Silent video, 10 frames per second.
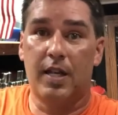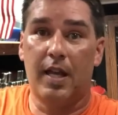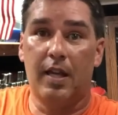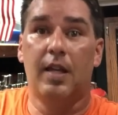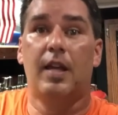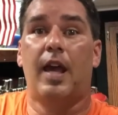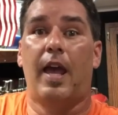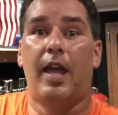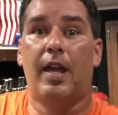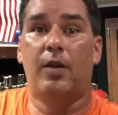Day,
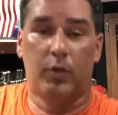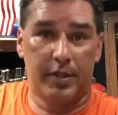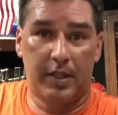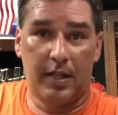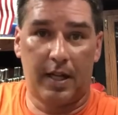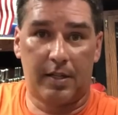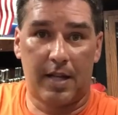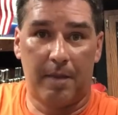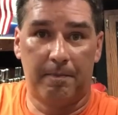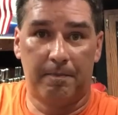and we'll see you next time.